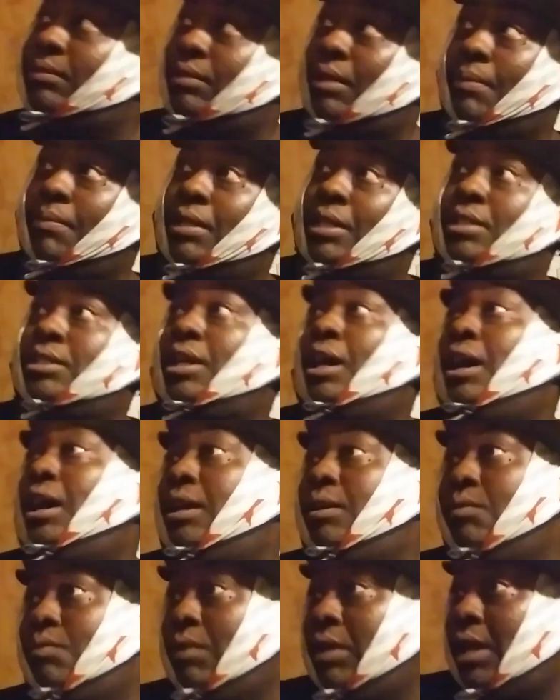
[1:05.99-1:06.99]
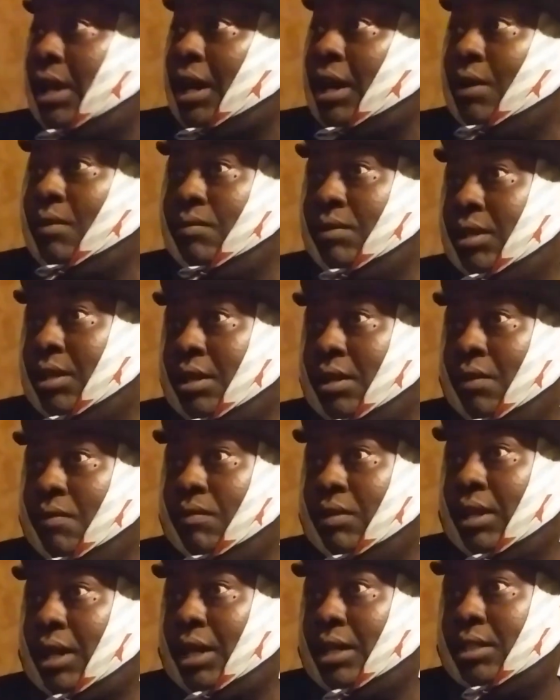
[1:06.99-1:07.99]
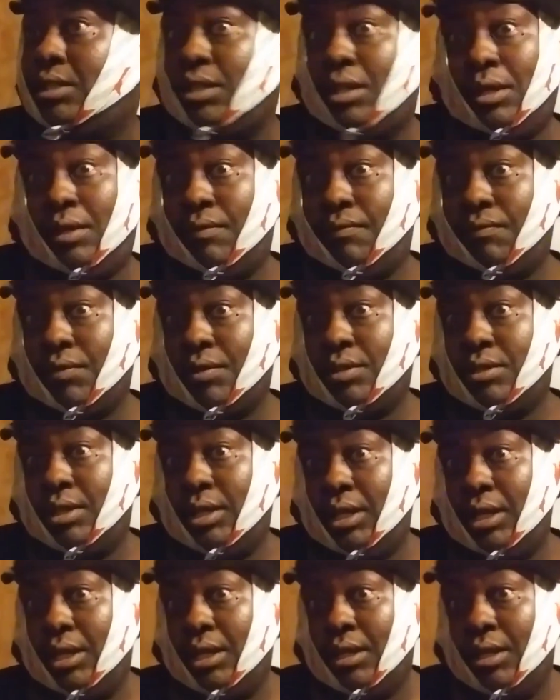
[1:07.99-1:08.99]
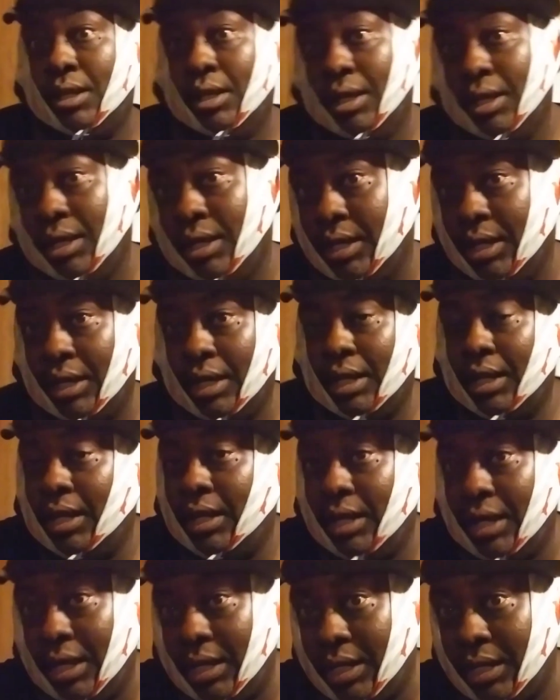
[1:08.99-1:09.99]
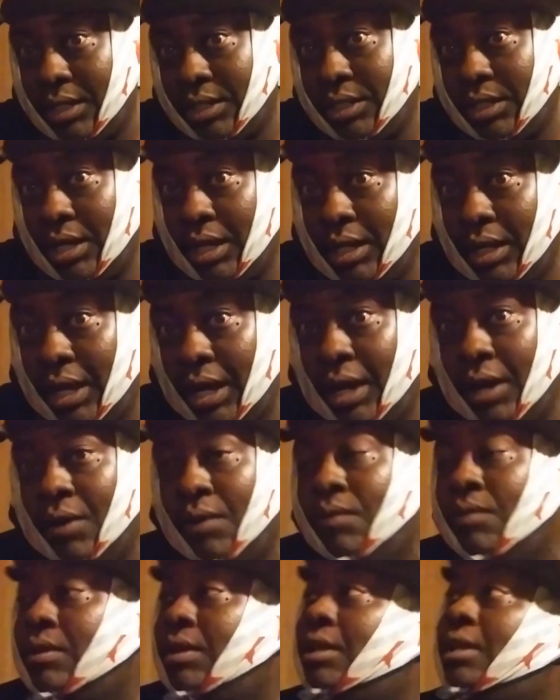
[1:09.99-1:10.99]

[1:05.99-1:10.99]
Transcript: Some of their jobs went out when the COVID-19 first hit. And they done that shutdown.